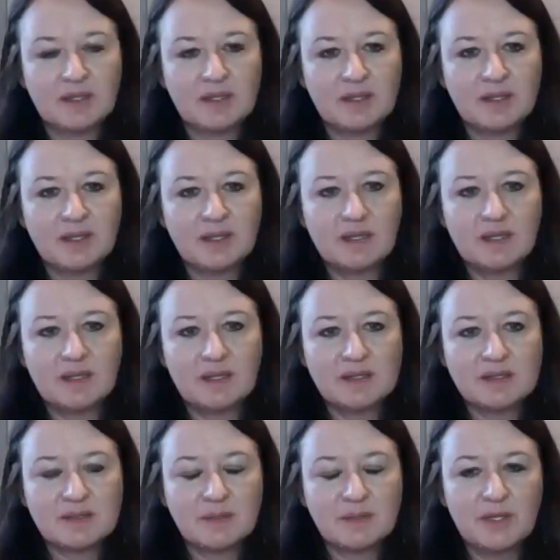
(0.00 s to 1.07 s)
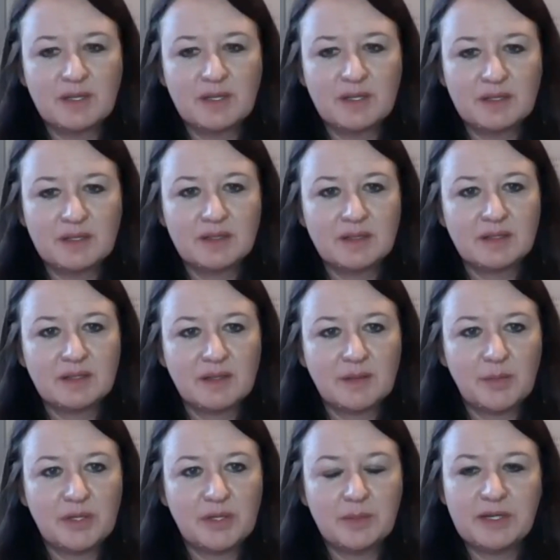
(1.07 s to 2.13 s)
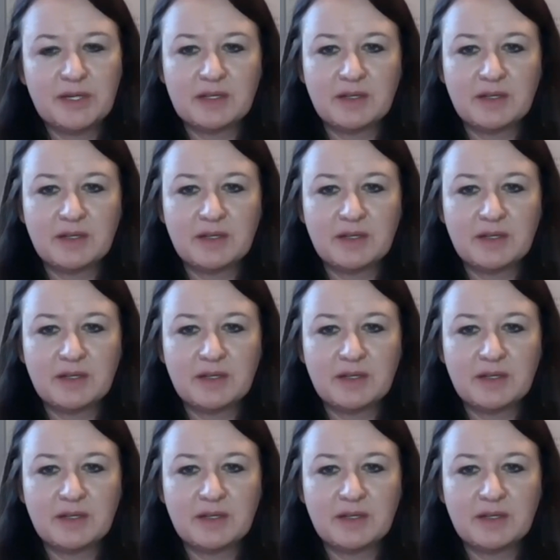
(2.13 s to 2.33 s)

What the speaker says: Yeah. So I'm going to kind of piggyback